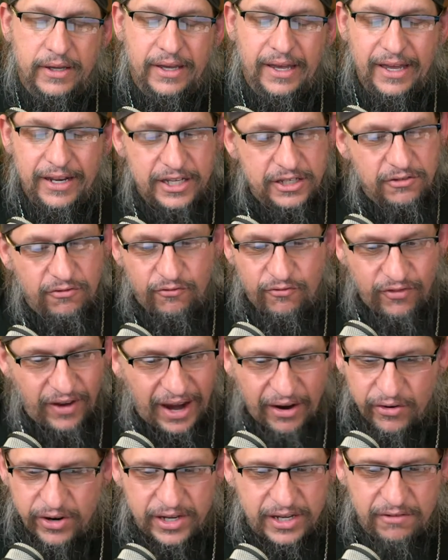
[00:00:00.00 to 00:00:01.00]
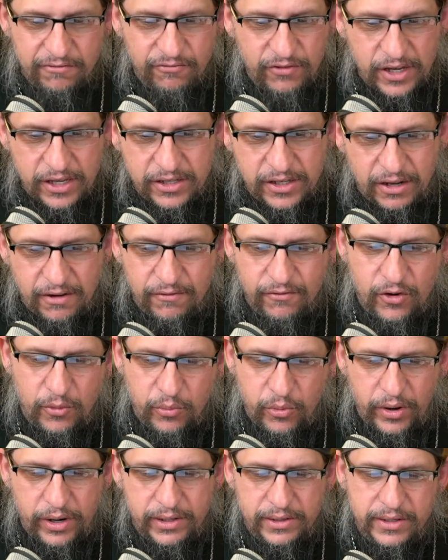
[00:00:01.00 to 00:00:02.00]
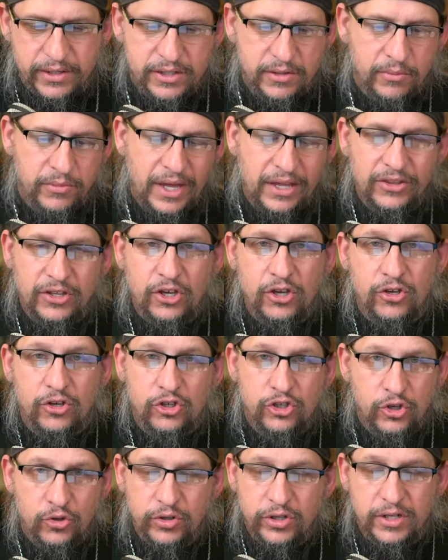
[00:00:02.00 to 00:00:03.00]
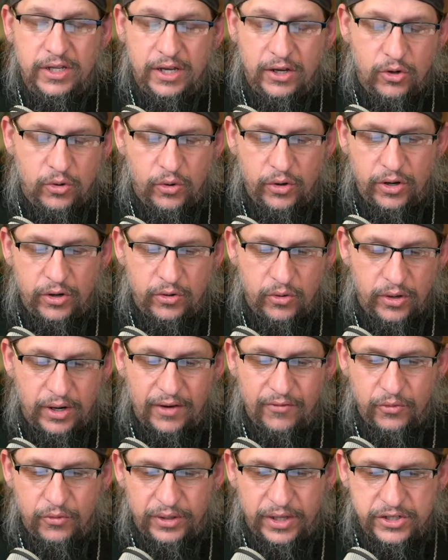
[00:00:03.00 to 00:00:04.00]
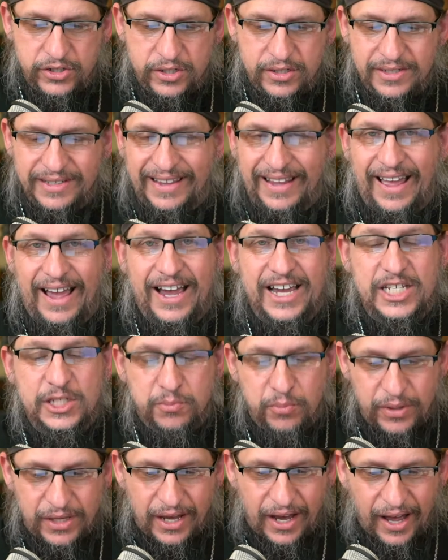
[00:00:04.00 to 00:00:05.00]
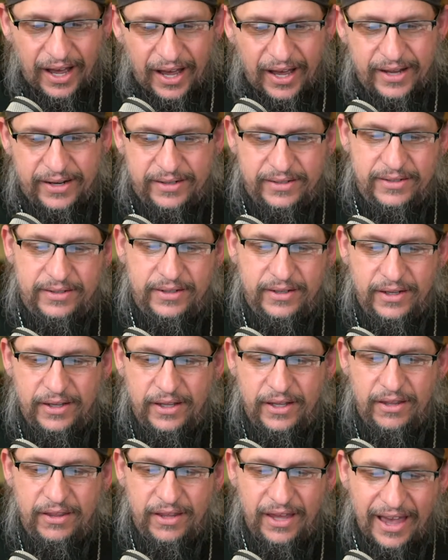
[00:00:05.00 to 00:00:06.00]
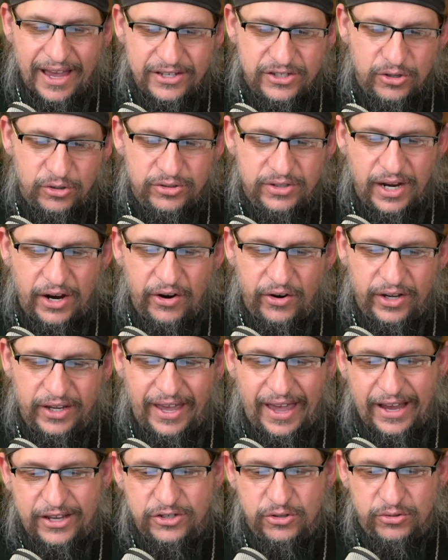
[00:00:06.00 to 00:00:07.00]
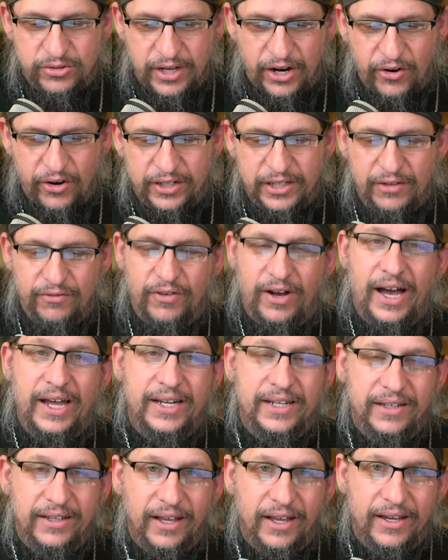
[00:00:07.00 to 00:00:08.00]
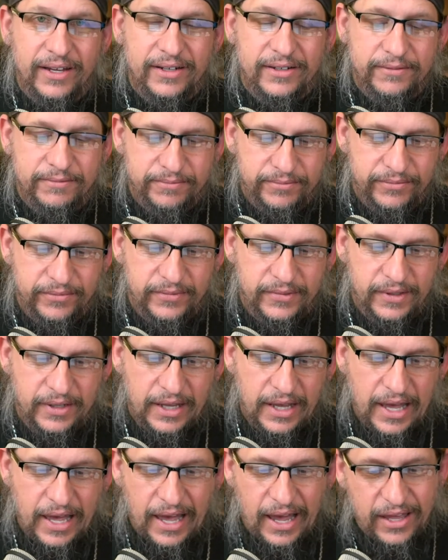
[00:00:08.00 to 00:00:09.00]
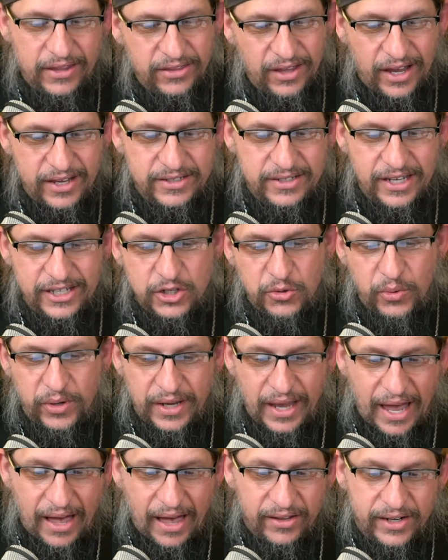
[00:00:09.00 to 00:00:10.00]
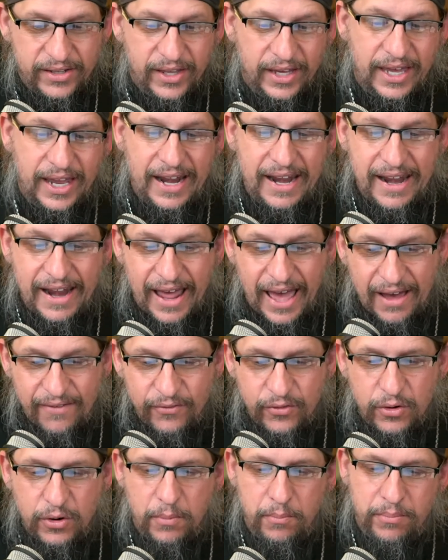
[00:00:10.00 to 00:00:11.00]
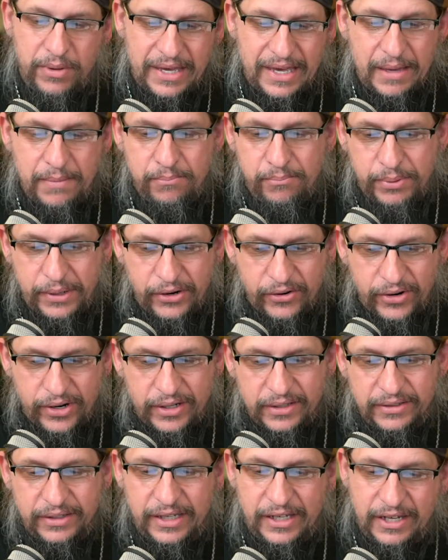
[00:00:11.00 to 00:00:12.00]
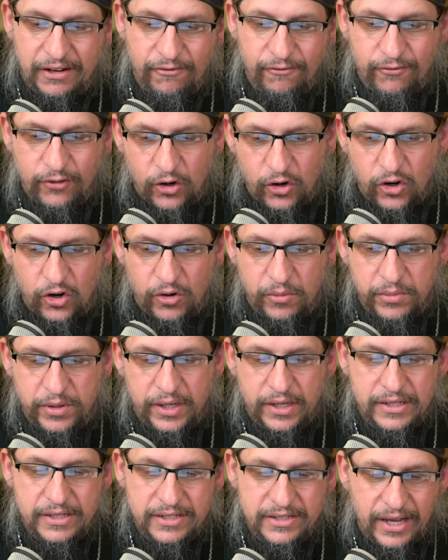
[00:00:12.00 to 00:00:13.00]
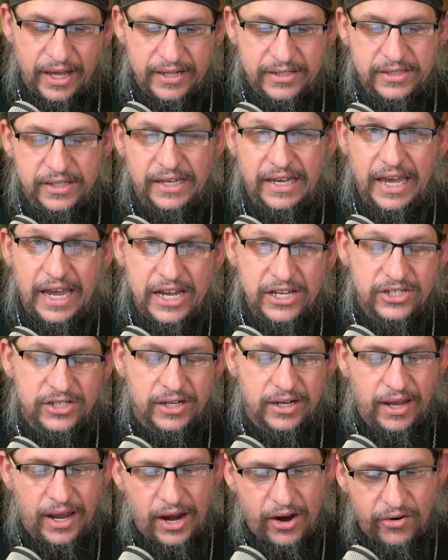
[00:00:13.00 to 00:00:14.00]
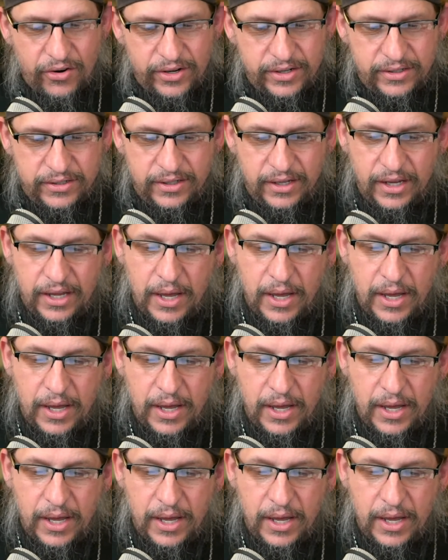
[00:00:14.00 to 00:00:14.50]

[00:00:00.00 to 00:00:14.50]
it is very convenient for perennialism that the unity, quote unquote, of religions lies beyond the esoteric, exoteric dividing line, and thus is a reality that can never be empirically confirmed since each adherent